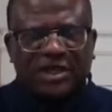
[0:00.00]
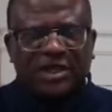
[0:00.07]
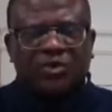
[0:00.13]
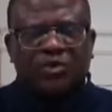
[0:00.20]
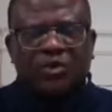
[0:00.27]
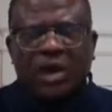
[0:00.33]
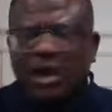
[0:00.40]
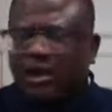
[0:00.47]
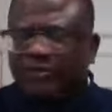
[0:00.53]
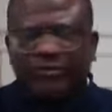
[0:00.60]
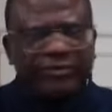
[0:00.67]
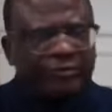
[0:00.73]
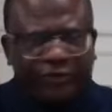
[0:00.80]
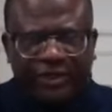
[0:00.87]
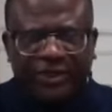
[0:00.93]
whatever
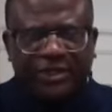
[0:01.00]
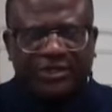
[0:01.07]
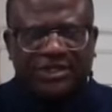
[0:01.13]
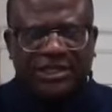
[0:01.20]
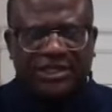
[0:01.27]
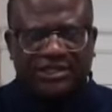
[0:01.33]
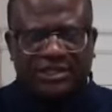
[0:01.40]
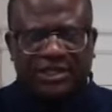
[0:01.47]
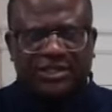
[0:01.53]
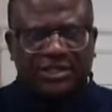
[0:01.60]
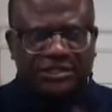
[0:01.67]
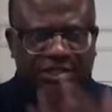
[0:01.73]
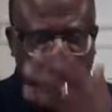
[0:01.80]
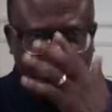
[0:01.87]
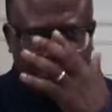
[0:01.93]
field
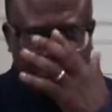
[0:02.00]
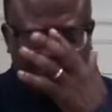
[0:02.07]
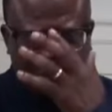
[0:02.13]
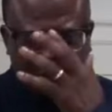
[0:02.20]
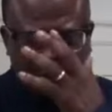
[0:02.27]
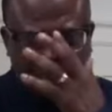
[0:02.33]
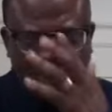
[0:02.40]
it is.